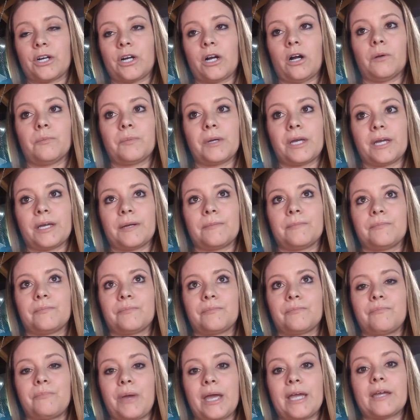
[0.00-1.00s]
or I'll be
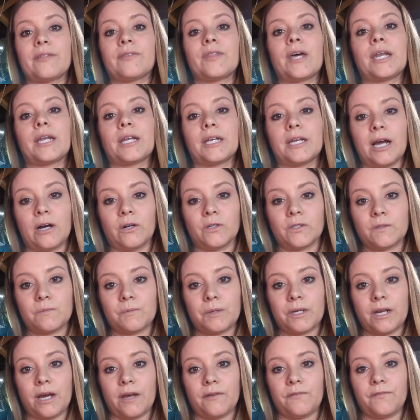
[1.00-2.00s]
making that
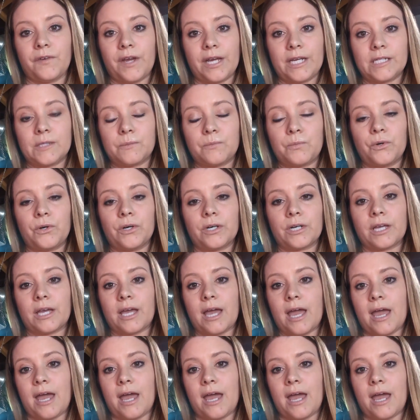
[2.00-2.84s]
announcement on Facebook